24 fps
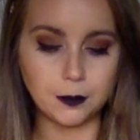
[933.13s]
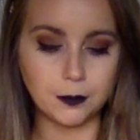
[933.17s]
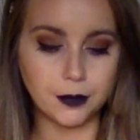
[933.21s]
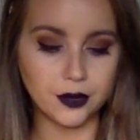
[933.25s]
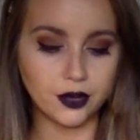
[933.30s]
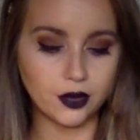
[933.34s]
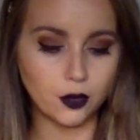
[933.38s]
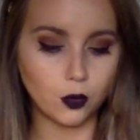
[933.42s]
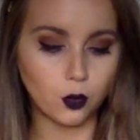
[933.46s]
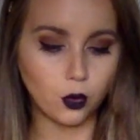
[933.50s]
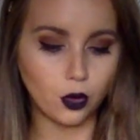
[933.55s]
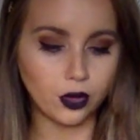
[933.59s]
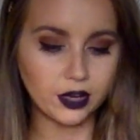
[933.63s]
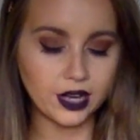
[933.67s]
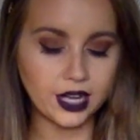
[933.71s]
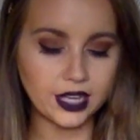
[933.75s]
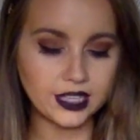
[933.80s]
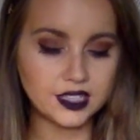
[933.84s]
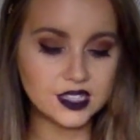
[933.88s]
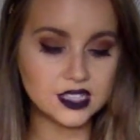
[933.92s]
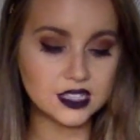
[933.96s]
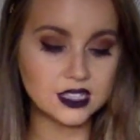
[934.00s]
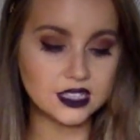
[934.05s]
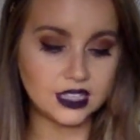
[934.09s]
But what I
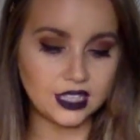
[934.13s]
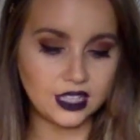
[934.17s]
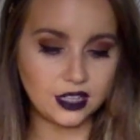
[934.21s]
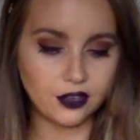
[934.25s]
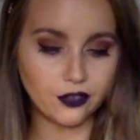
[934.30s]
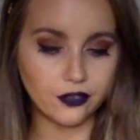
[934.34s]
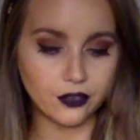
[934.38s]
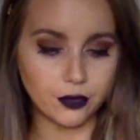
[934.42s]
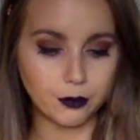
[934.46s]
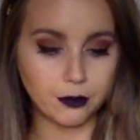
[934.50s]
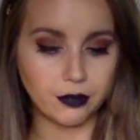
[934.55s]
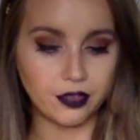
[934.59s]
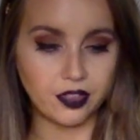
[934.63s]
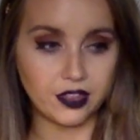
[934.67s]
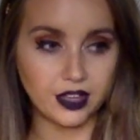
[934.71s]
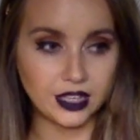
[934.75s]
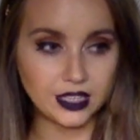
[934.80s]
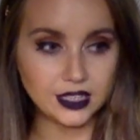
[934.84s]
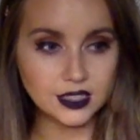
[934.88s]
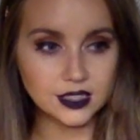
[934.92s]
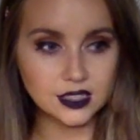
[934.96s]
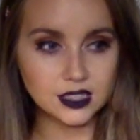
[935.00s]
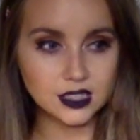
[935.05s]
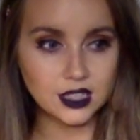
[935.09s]
see from
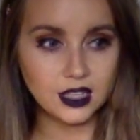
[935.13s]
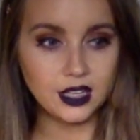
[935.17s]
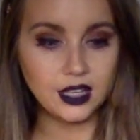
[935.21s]
this